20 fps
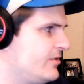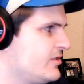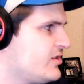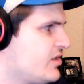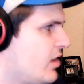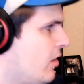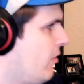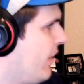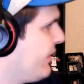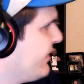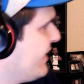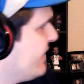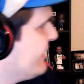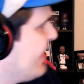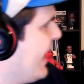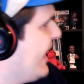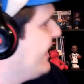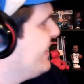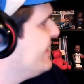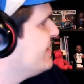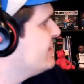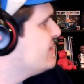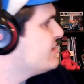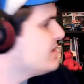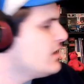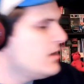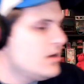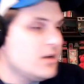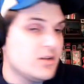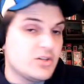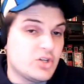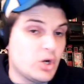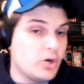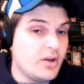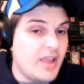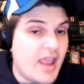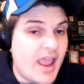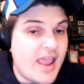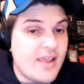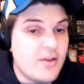And so I think that is
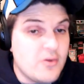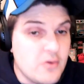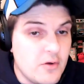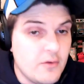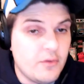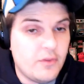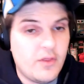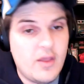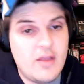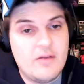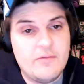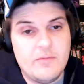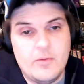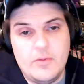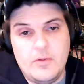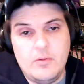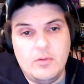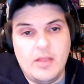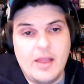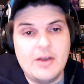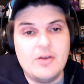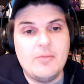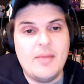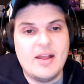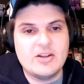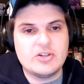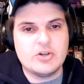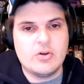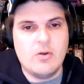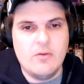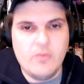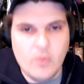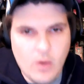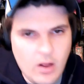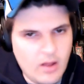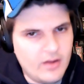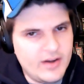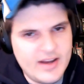certainly a good thing for the Orlando magic overall.